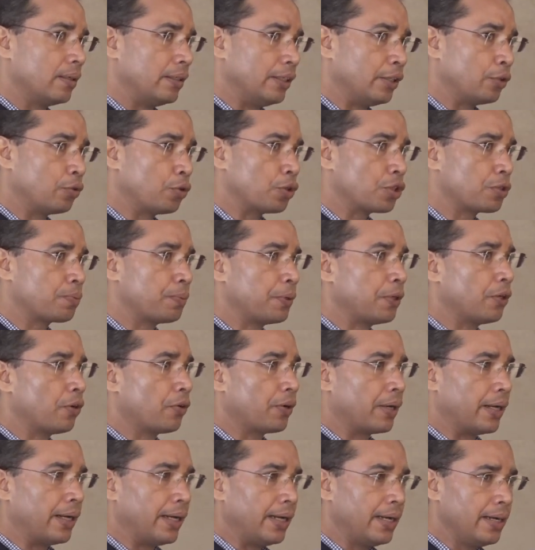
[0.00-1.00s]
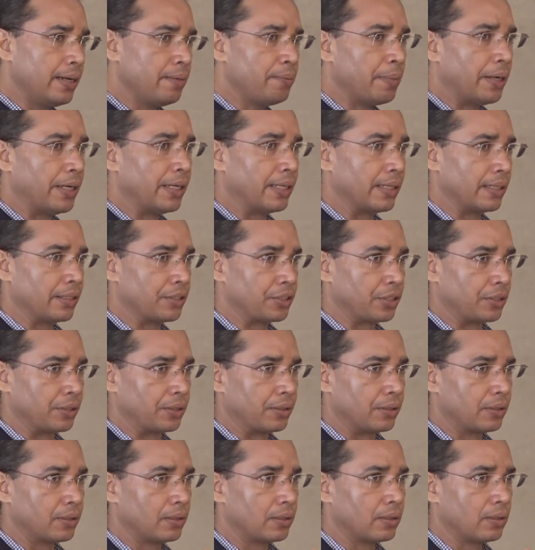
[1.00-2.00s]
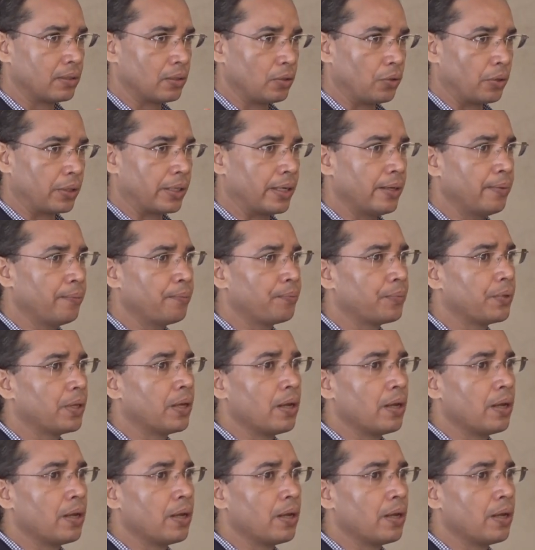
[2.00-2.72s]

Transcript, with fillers: ecosprin or any medication, okay?